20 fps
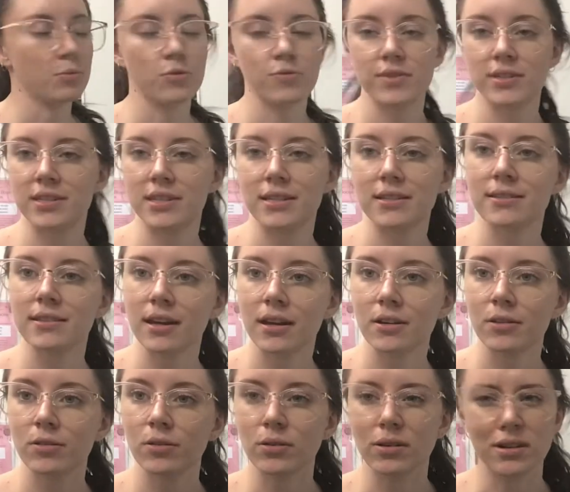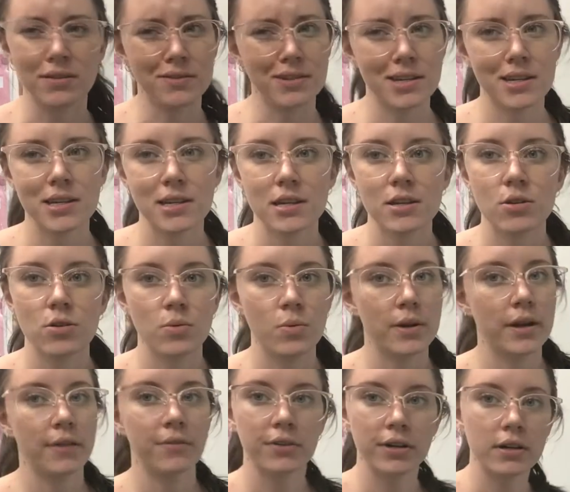for C scale or even D or
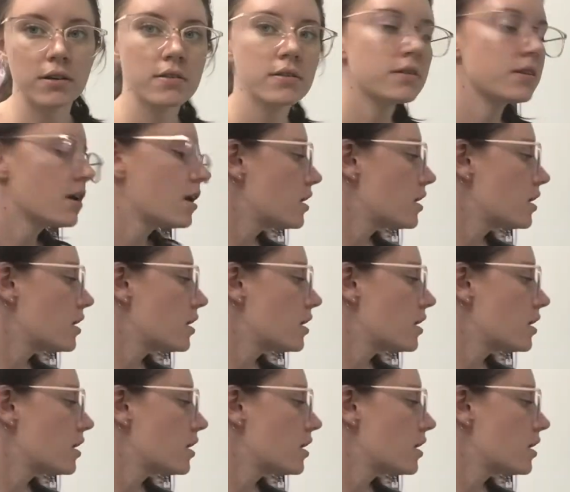whatever else.